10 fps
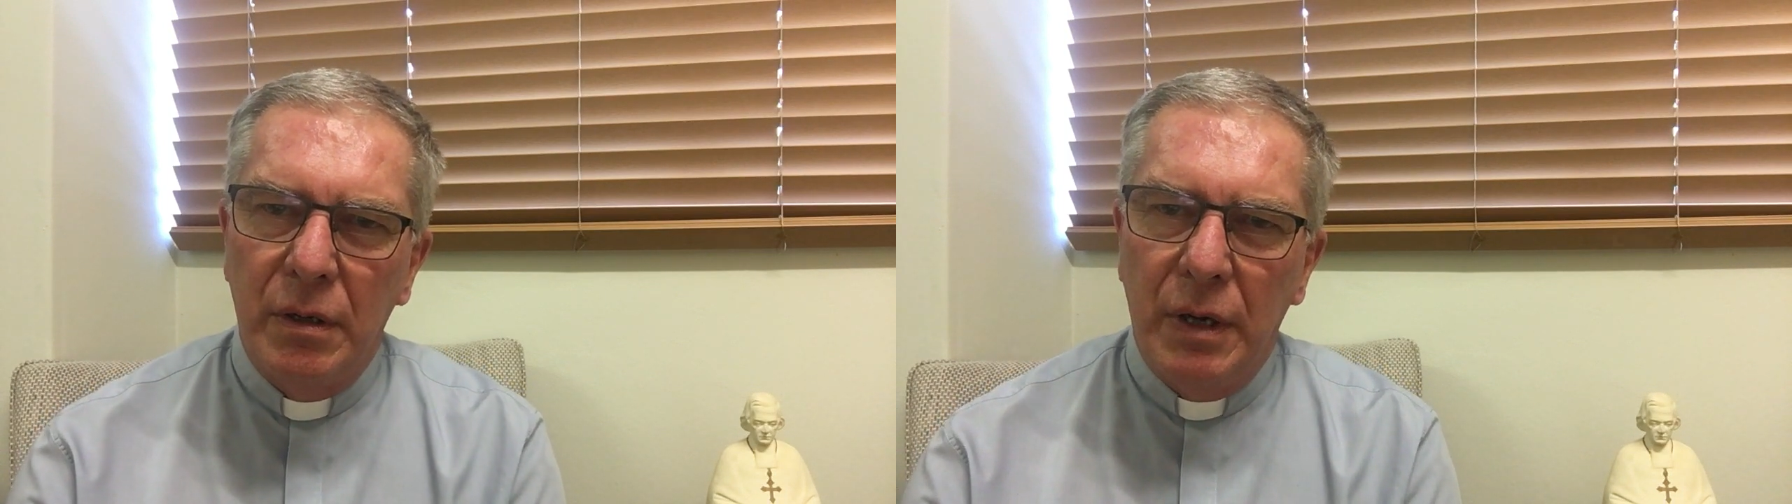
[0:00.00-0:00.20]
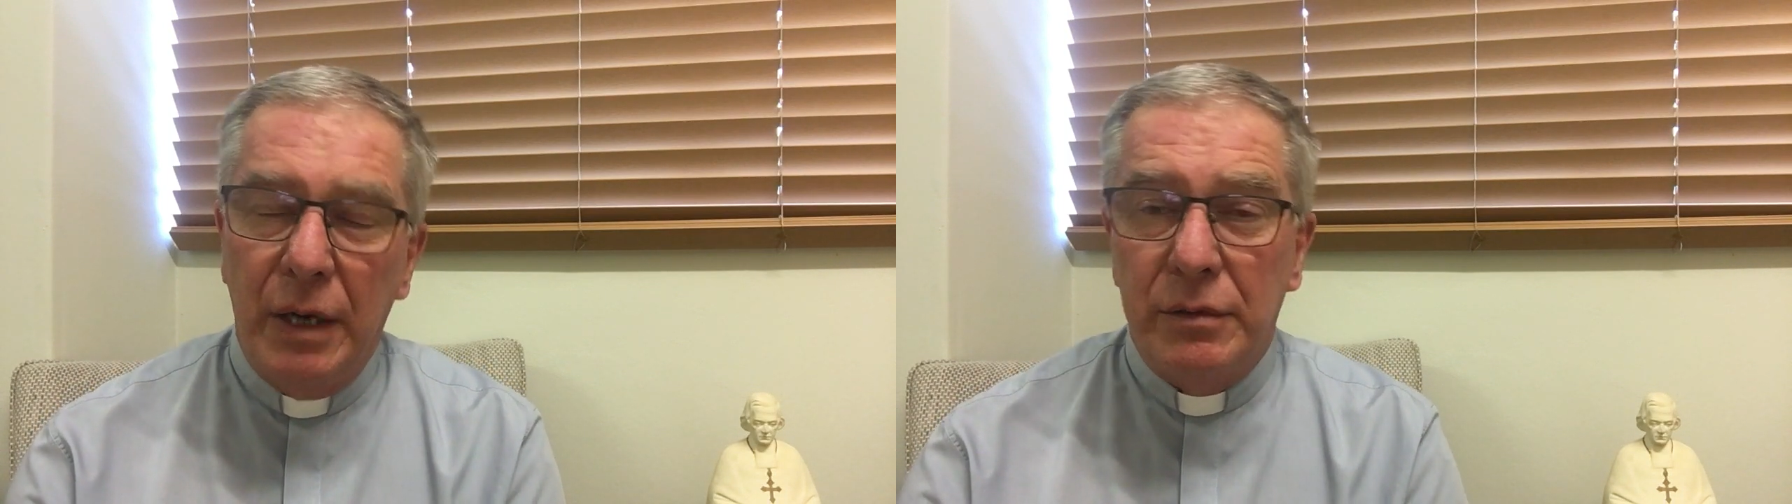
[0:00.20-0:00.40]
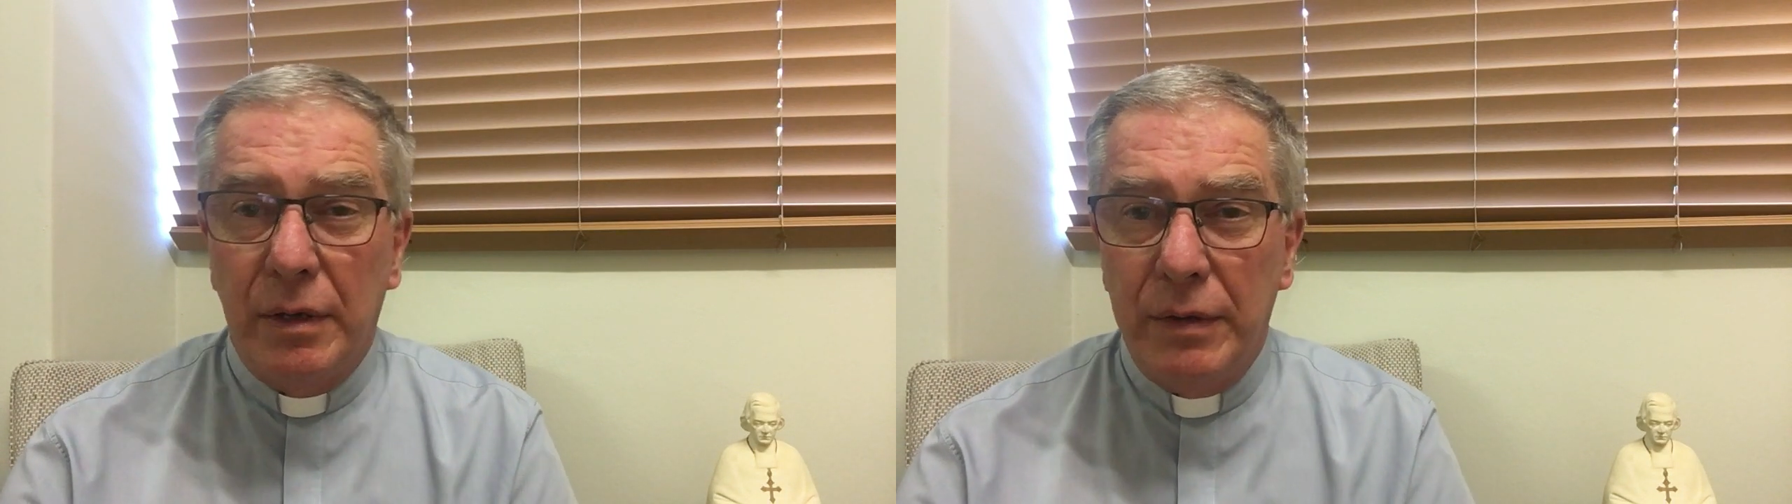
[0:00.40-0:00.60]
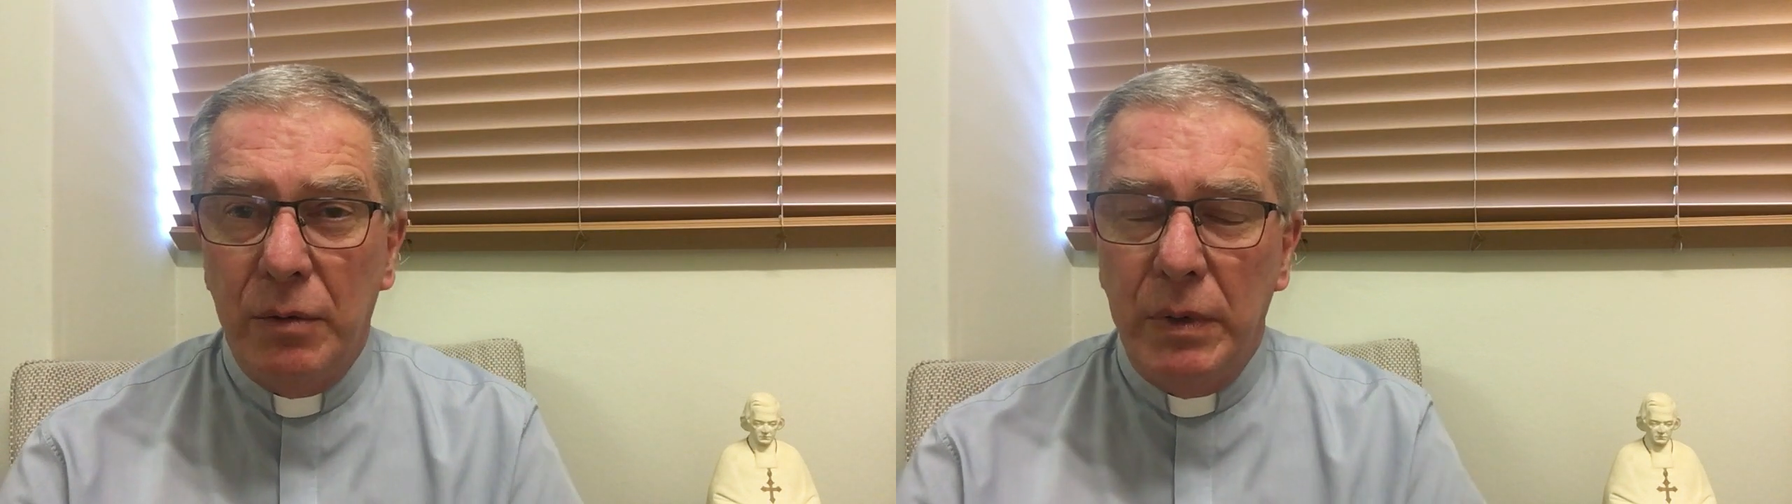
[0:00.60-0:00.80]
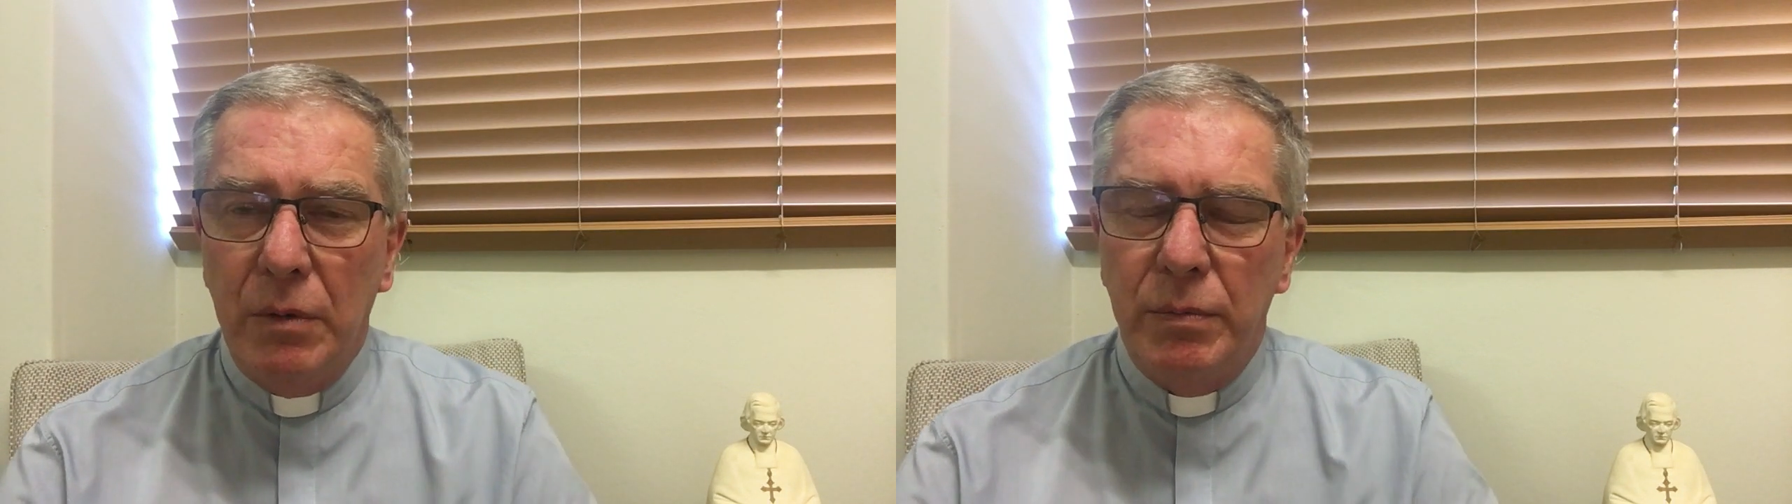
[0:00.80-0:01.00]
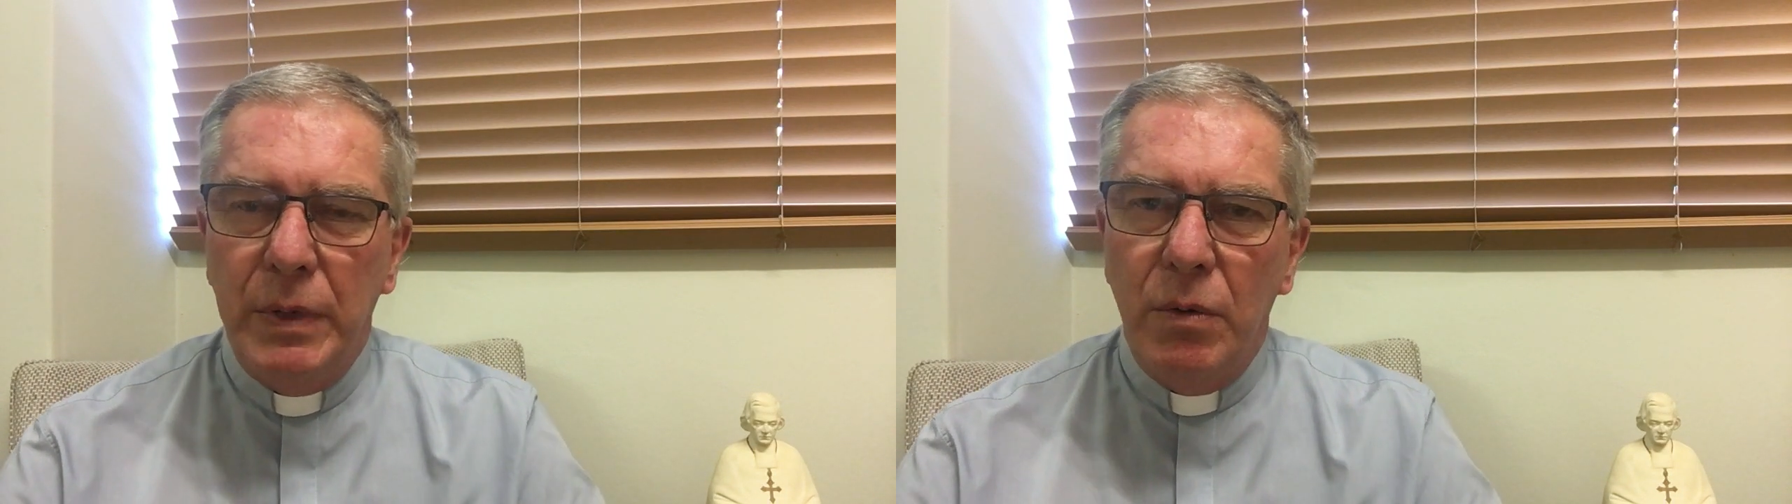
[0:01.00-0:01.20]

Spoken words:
And I think we